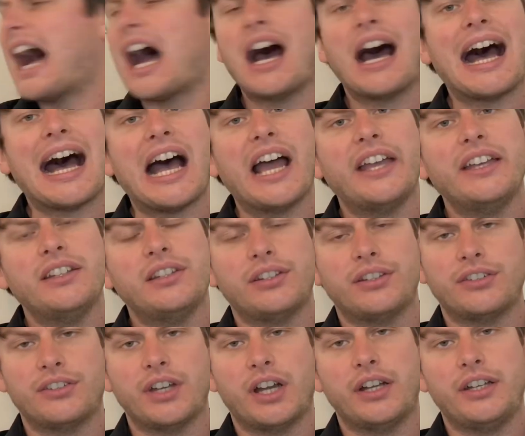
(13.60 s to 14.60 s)
I
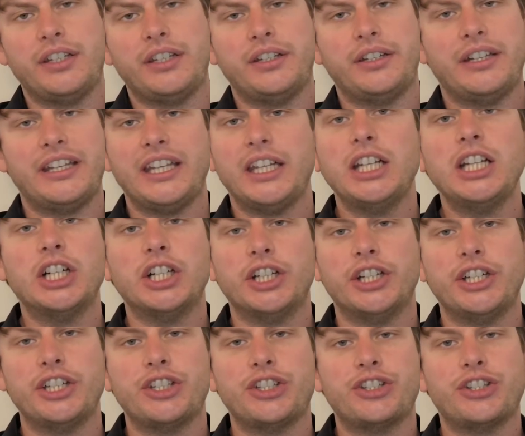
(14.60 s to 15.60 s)
studied
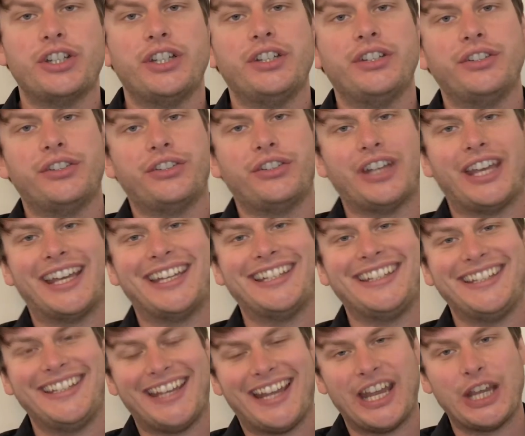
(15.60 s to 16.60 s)
English in San
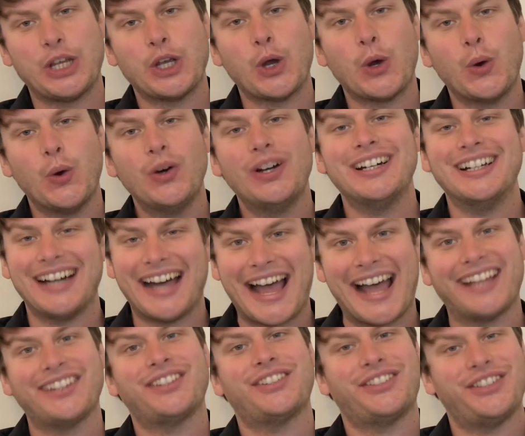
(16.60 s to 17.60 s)
Diego
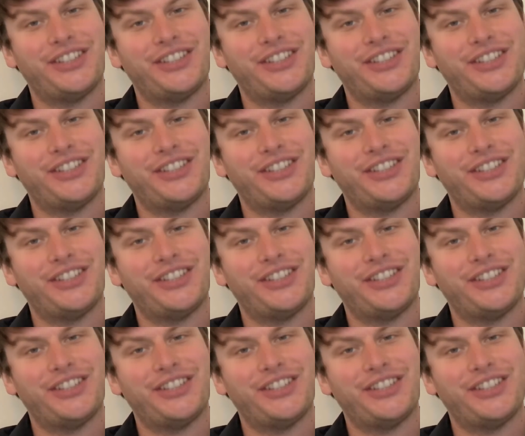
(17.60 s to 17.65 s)
last